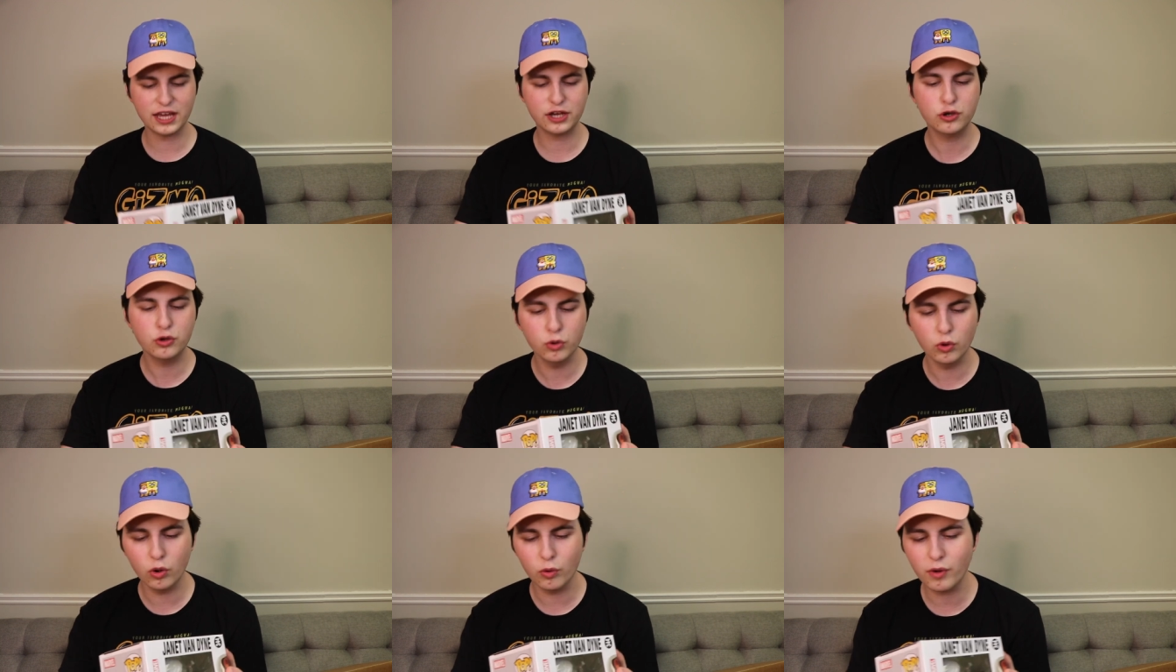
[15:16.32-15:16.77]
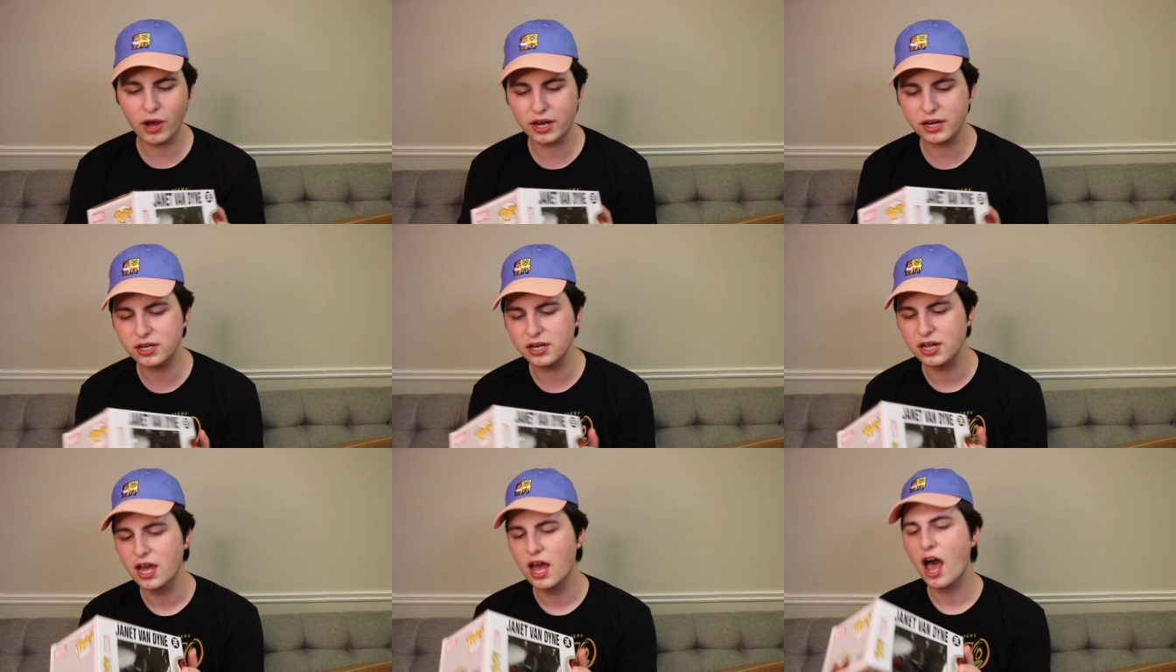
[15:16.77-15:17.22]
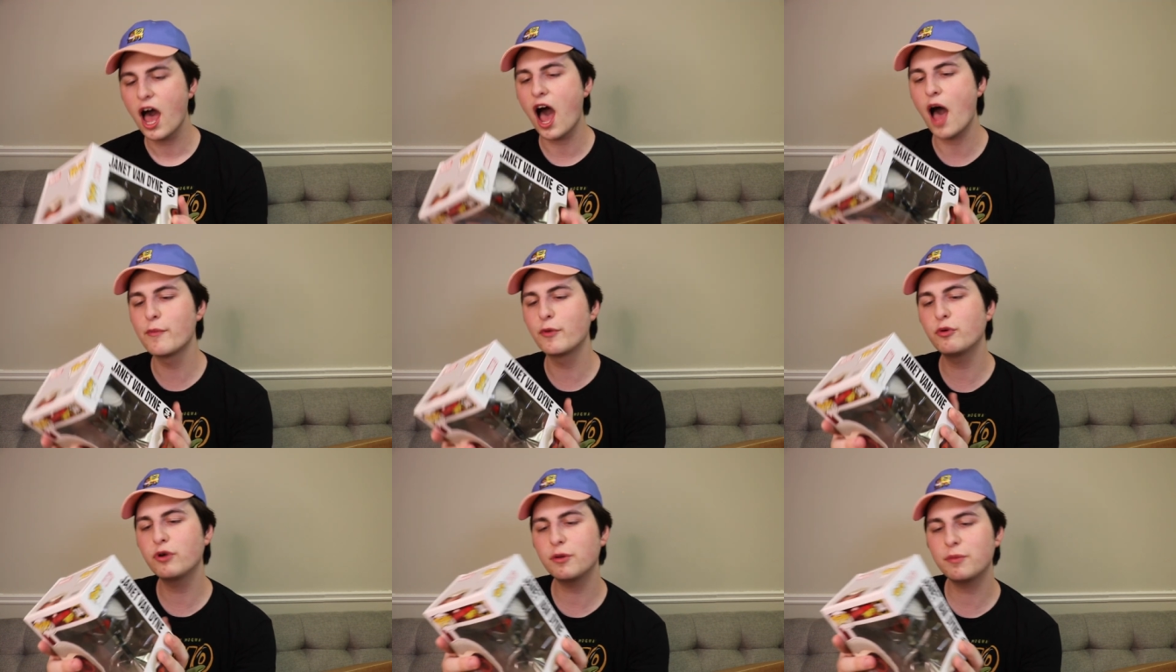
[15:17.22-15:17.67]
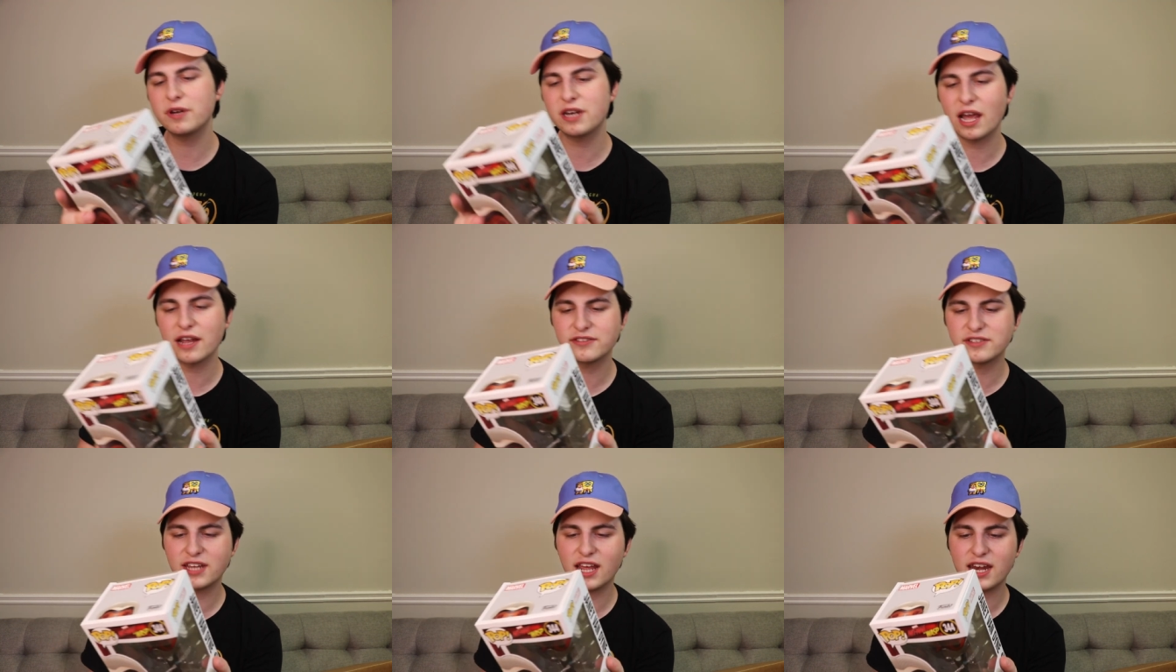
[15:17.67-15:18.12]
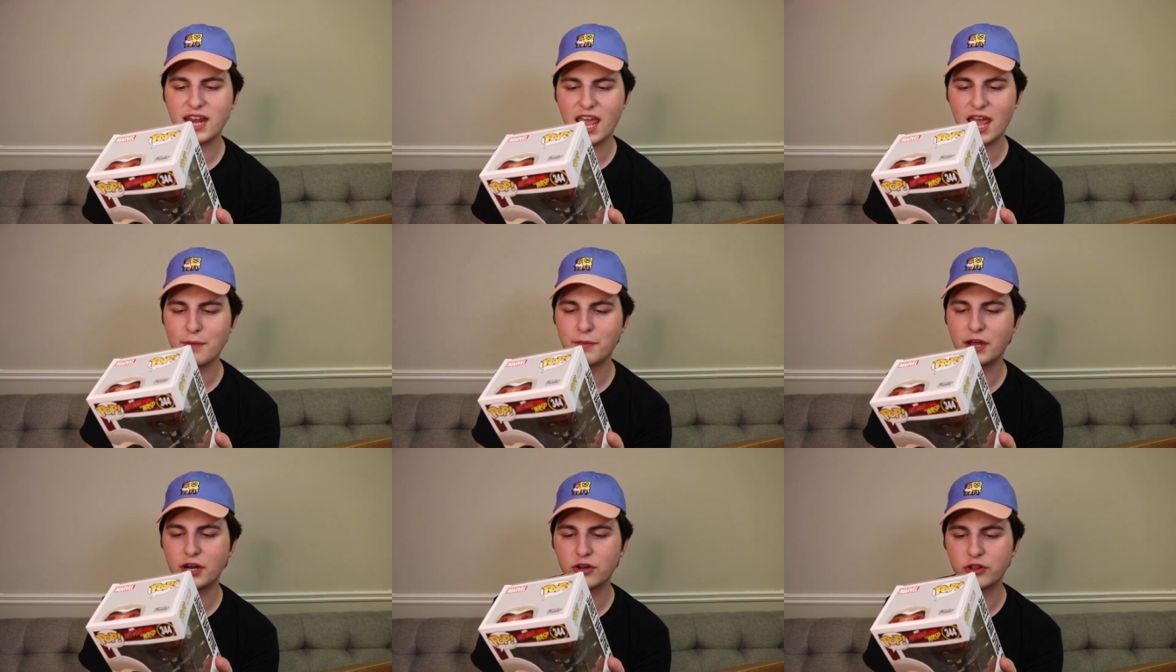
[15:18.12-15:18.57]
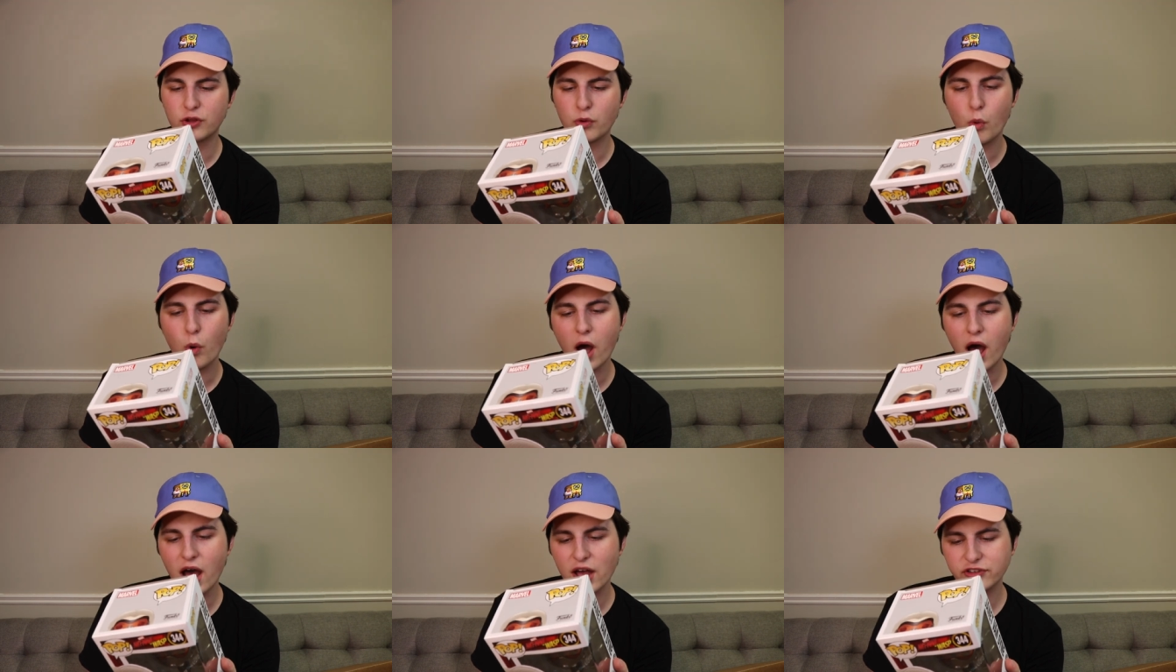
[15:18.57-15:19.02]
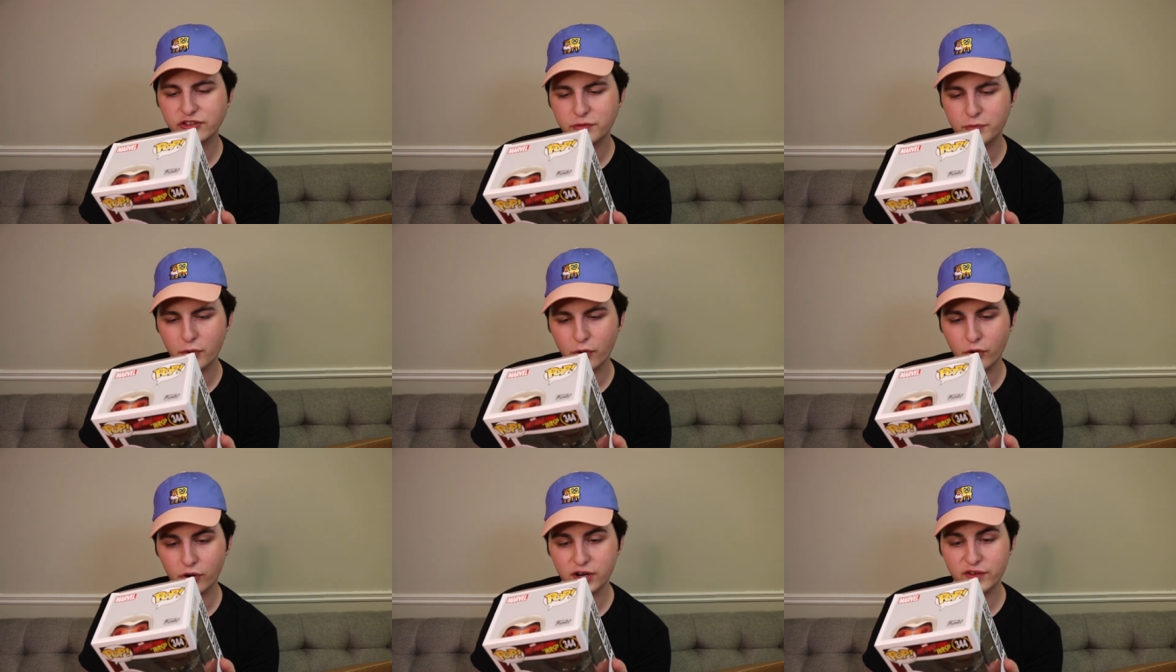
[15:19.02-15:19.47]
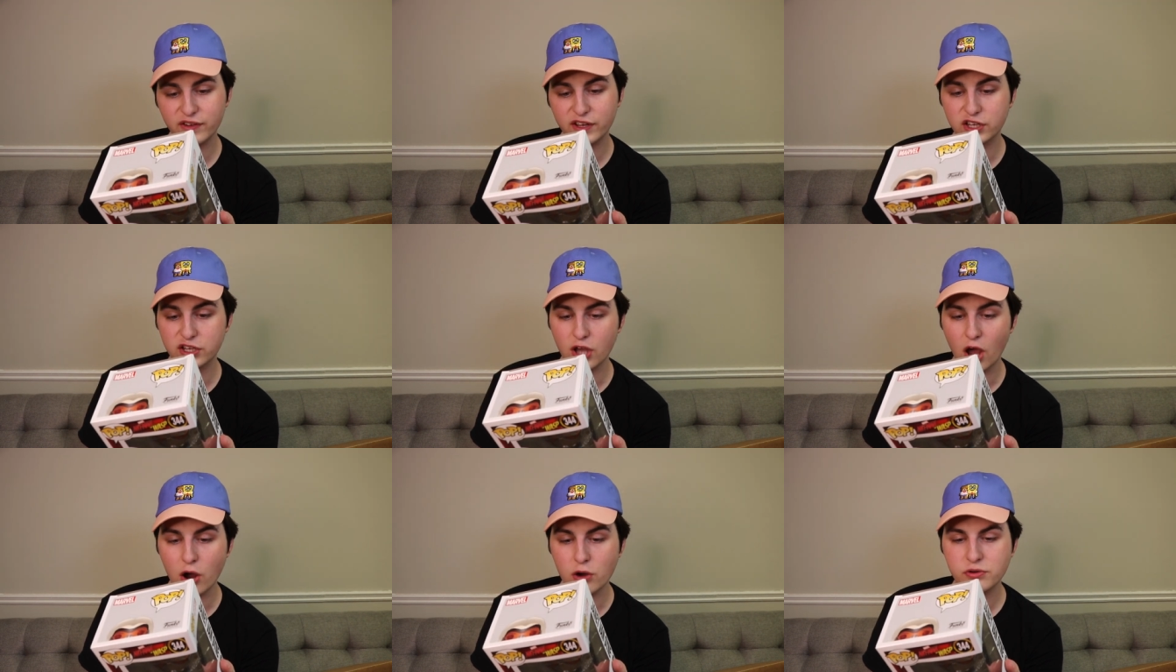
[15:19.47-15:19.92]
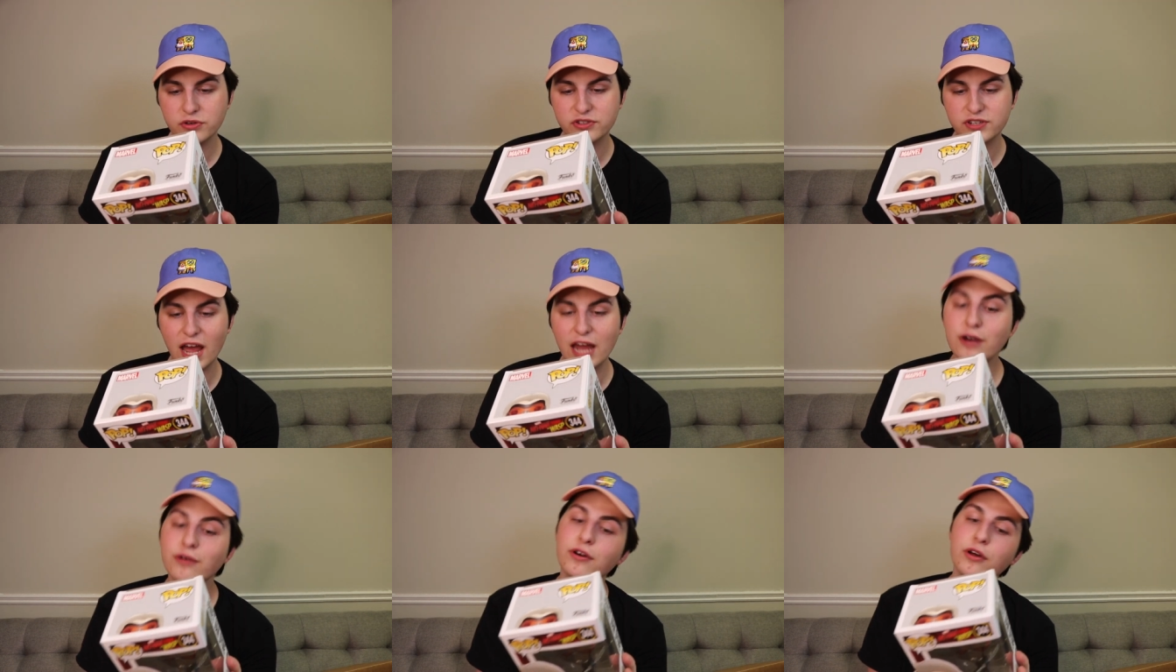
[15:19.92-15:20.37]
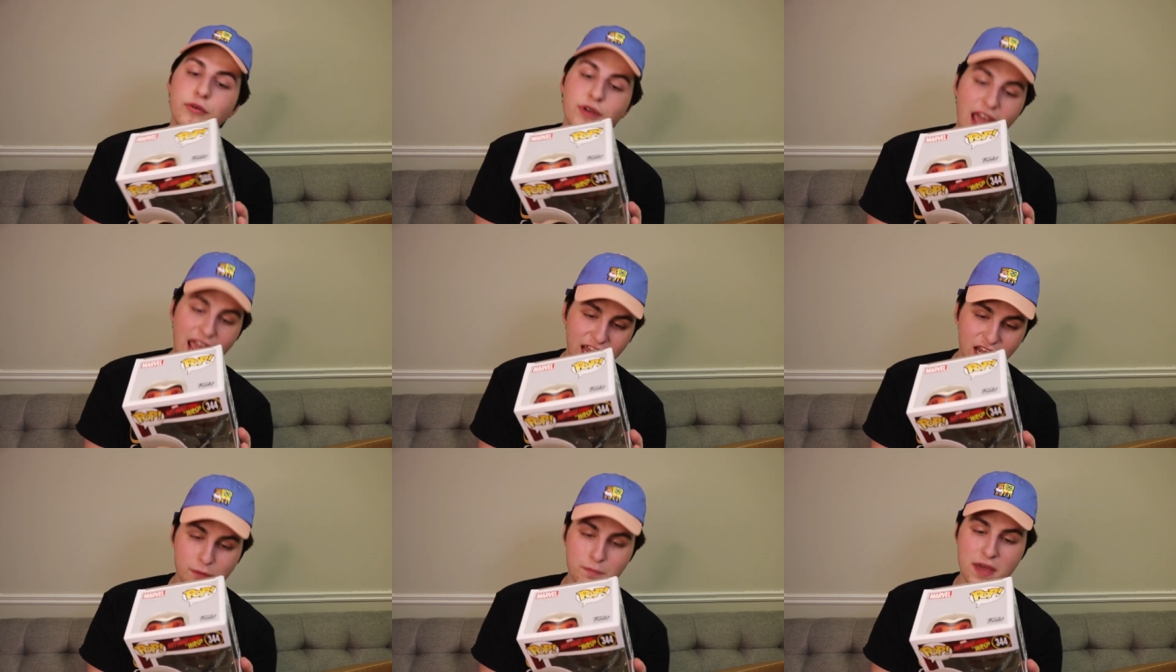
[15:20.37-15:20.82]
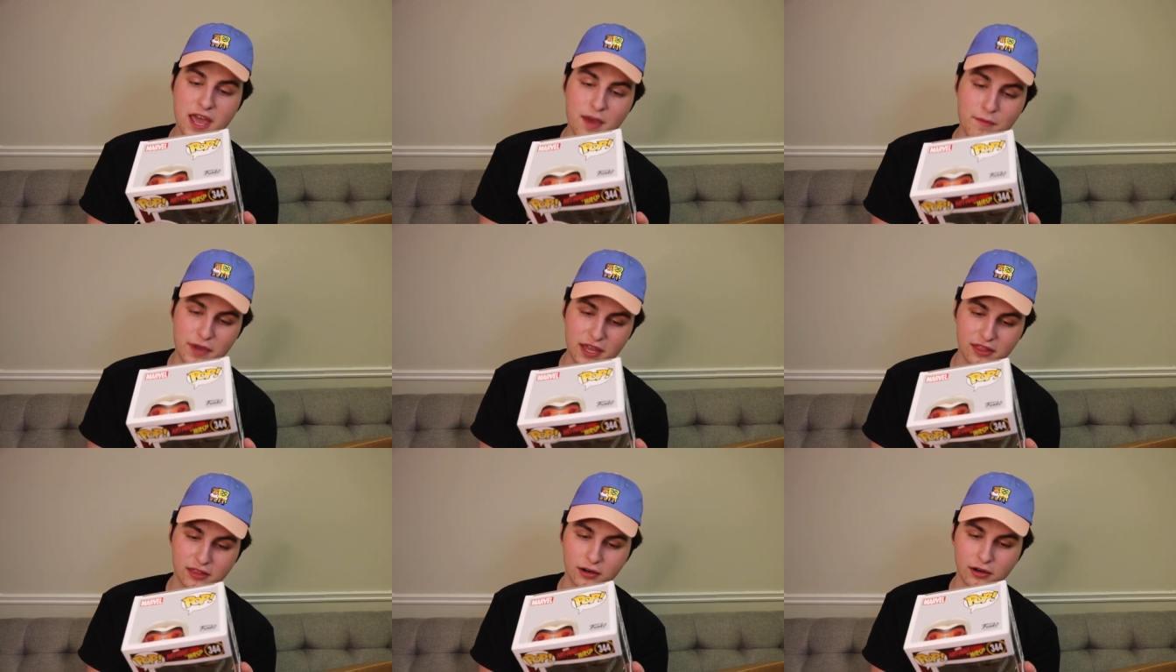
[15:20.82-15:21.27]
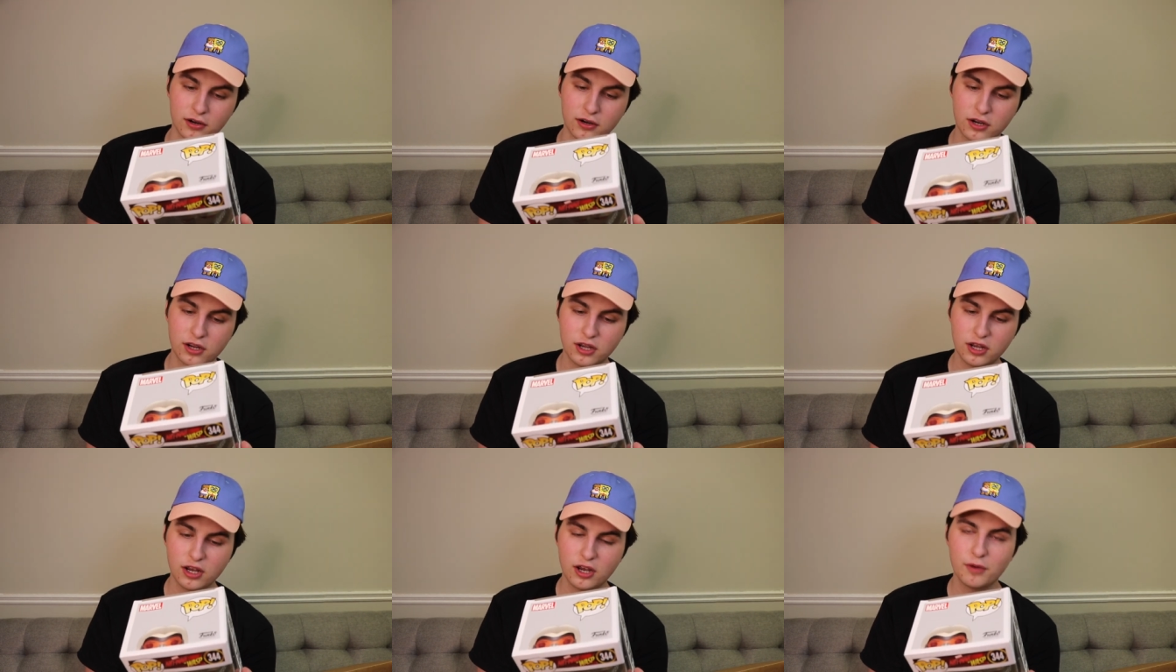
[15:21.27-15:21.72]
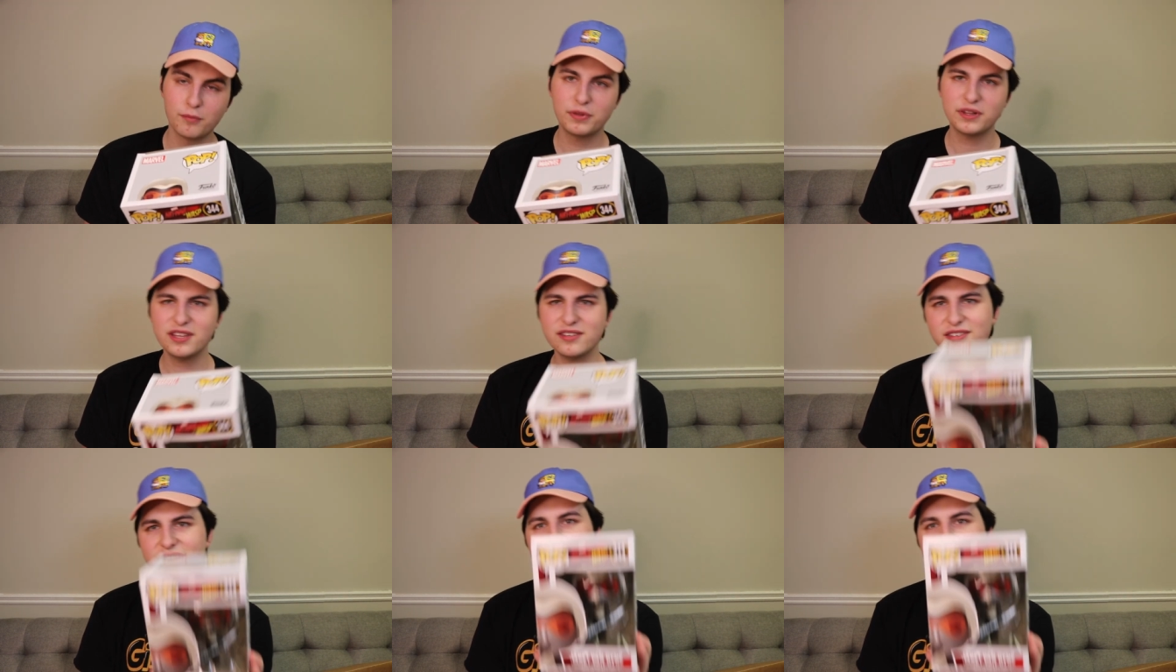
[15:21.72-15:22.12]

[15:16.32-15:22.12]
a cool one. It would have been nice to get Ant-Man or the Wasp, or even Ghost. I don't own Hank Pym either, but this